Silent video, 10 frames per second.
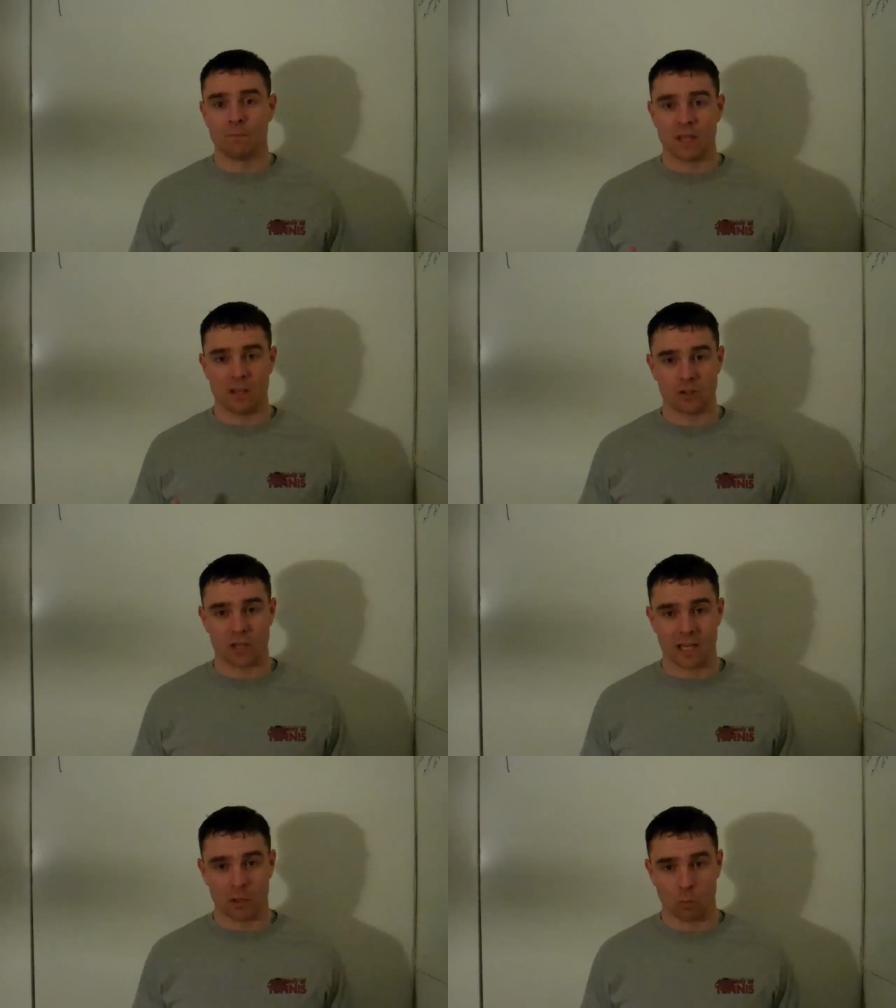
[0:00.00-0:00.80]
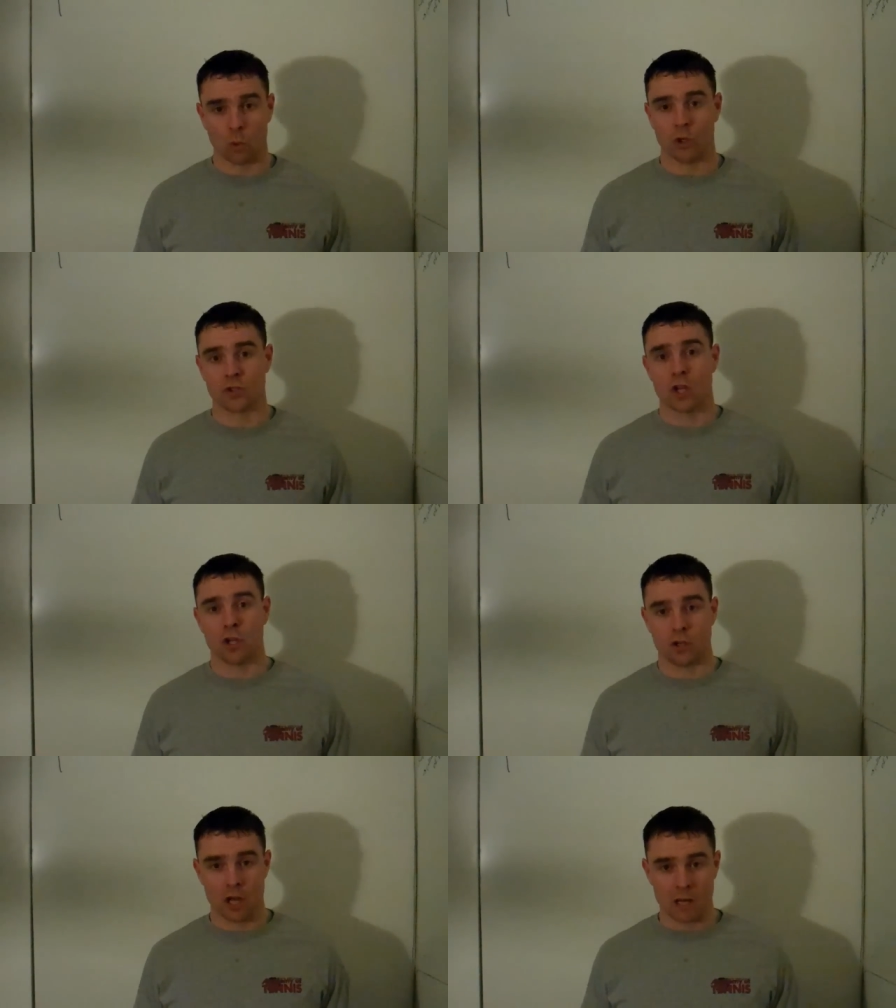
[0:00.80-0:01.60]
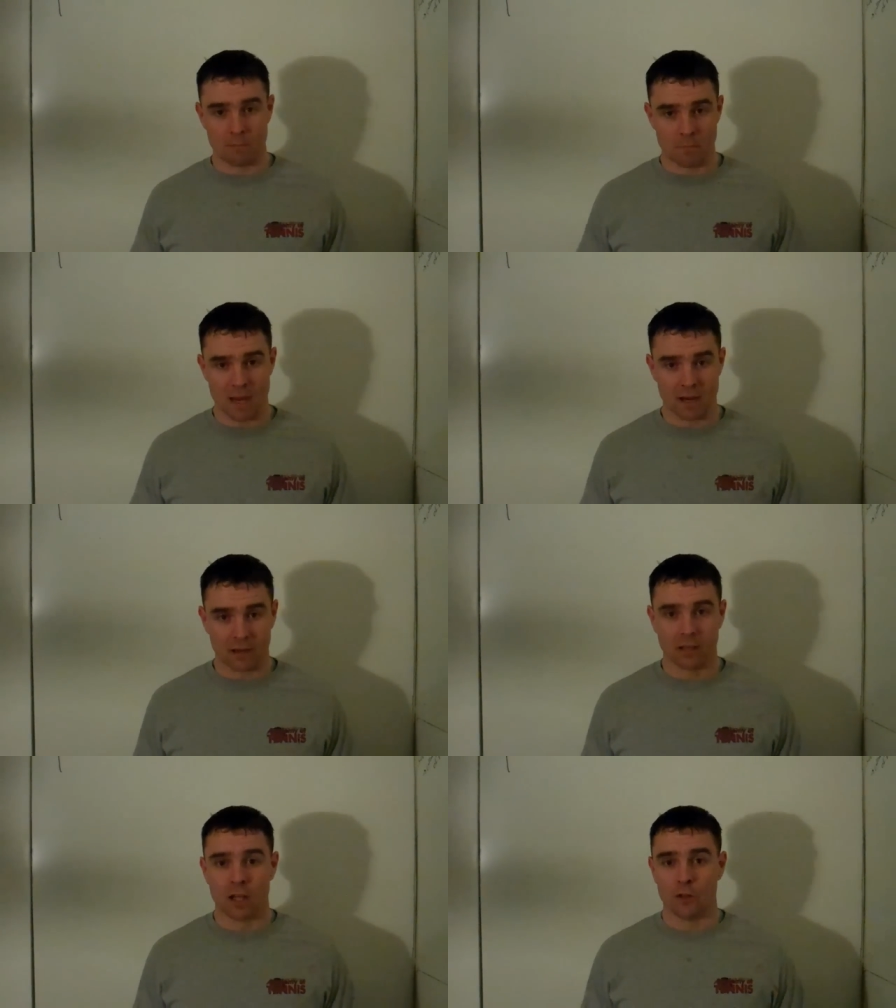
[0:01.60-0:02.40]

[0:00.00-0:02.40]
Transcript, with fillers: and it's getting worse, not better.